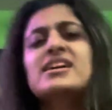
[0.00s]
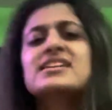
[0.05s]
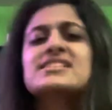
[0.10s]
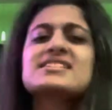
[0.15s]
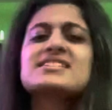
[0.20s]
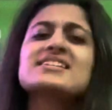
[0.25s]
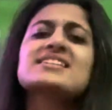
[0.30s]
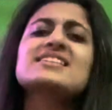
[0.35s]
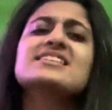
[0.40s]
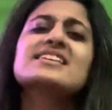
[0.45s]

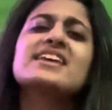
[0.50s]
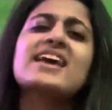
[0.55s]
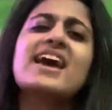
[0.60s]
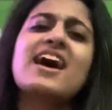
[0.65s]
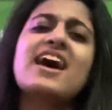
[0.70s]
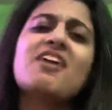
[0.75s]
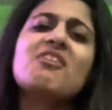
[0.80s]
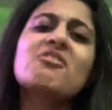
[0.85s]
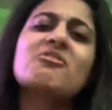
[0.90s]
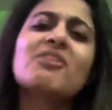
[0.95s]
To
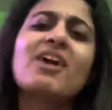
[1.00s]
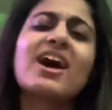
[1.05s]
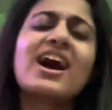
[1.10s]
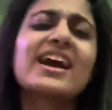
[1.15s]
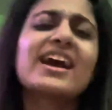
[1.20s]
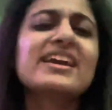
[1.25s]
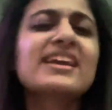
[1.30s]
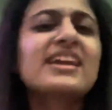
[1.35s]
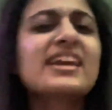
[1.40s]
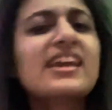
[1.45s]
get
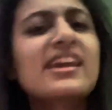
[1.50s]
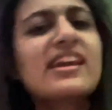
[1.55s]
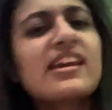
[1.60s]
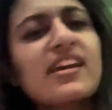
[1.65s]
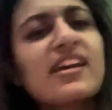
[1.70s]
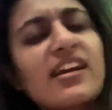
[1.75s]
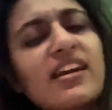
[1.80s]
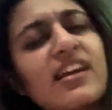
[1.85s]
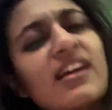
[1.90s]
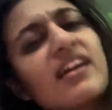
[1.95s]
right
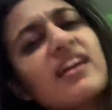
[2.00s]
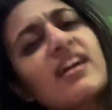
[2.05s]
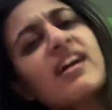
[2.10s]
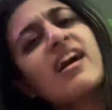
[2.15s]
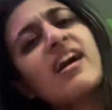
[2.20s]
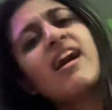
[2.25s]
here,